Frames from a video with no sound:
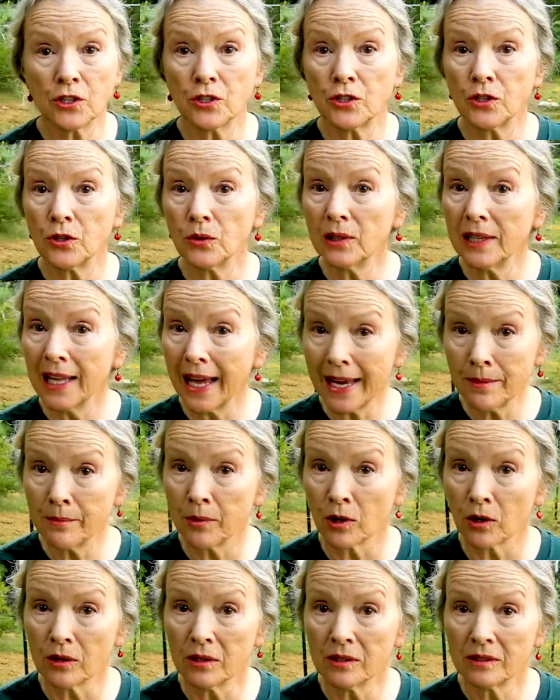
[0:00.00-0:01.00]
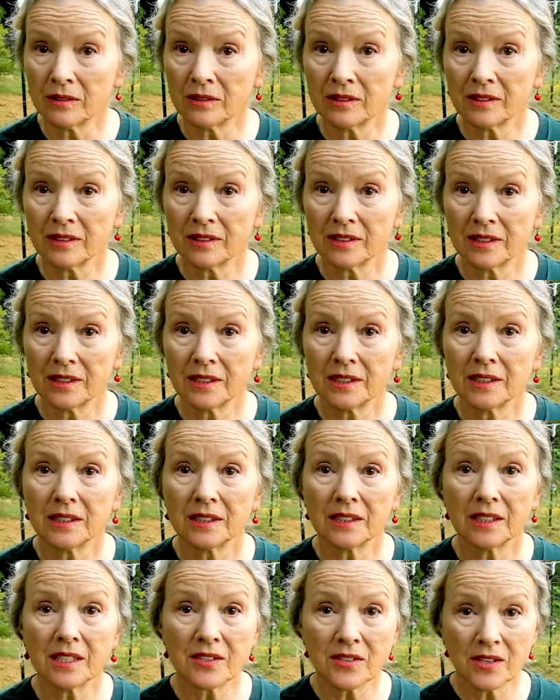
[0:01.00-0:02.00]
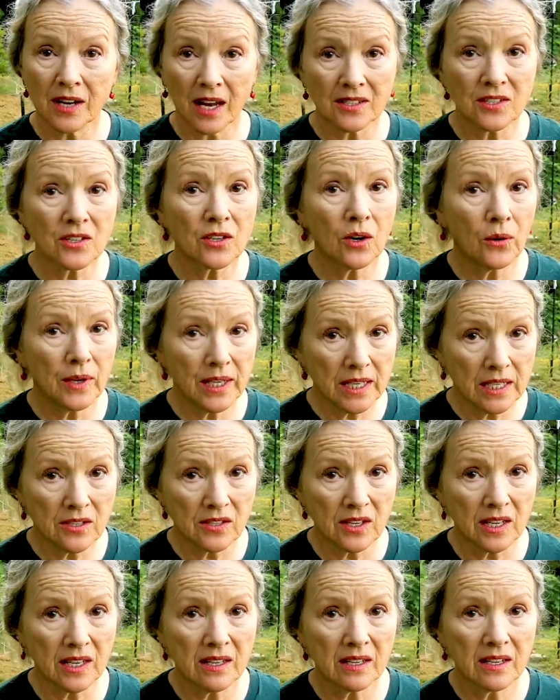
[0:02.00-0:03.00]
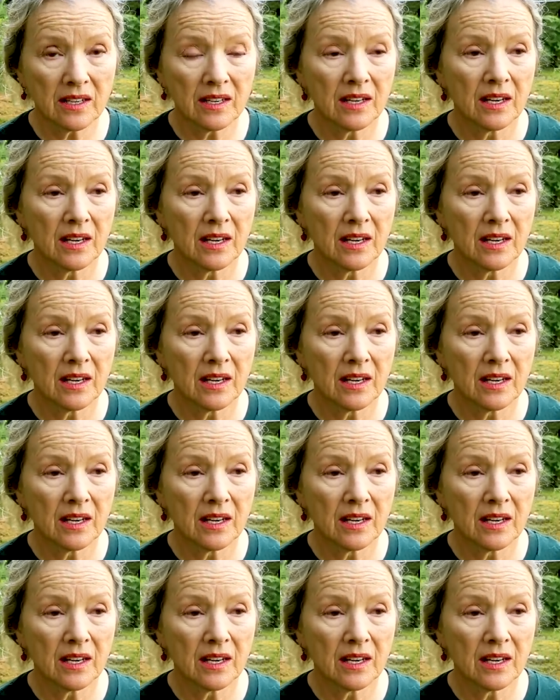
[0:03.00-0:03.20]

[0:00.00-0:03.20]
to do labor is not so easy.